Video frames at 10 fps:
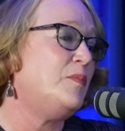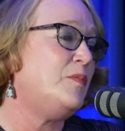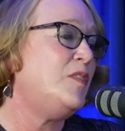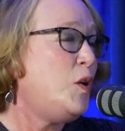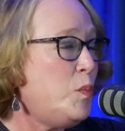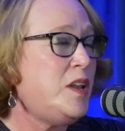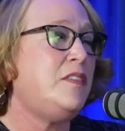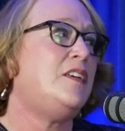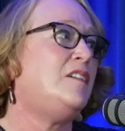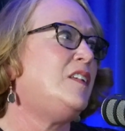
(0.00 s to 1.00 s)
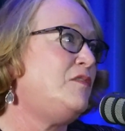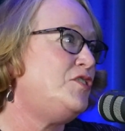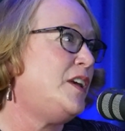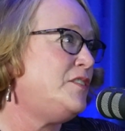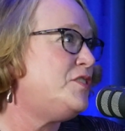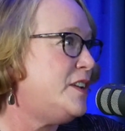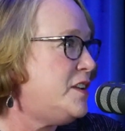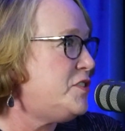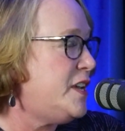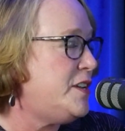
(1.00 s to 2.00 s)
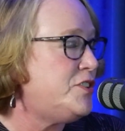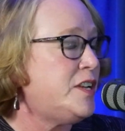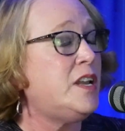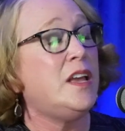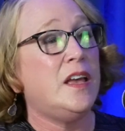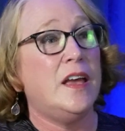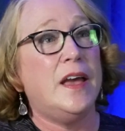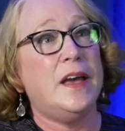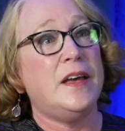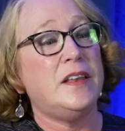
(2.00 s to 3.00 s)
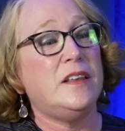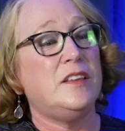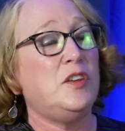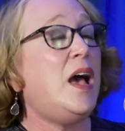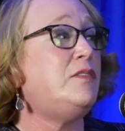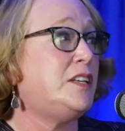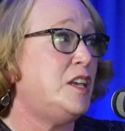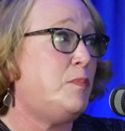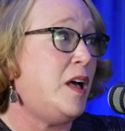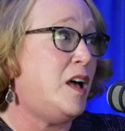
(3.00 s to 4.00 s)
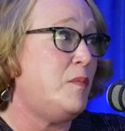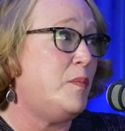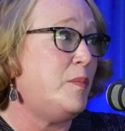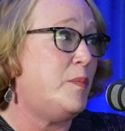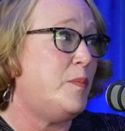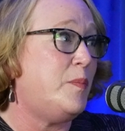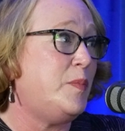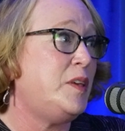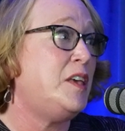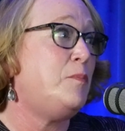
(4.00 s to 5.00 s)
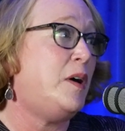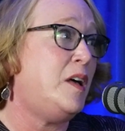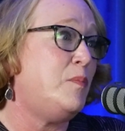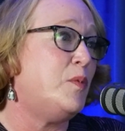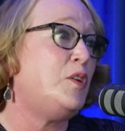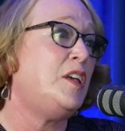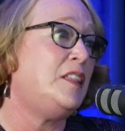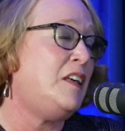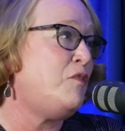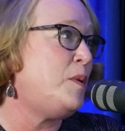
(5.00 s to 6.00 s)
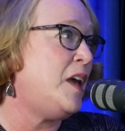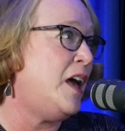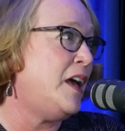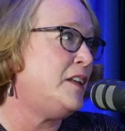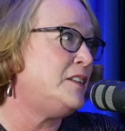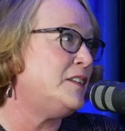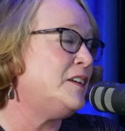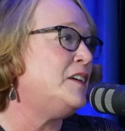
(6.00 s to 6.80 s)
So many things have changed in education. And you have to keep up. You keep up or you get left behind.